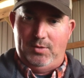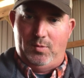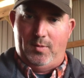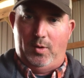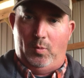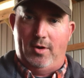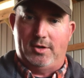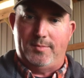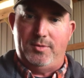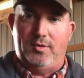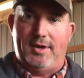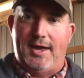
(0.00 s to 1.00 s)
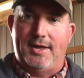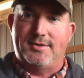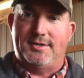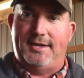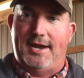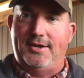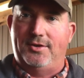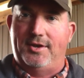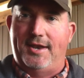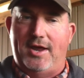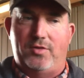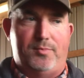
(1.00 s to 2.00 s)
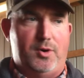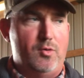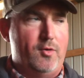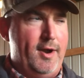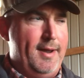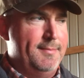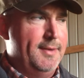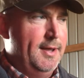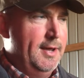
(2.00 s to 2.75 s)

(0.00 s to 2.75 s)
We want to welcome you guys today to today's program.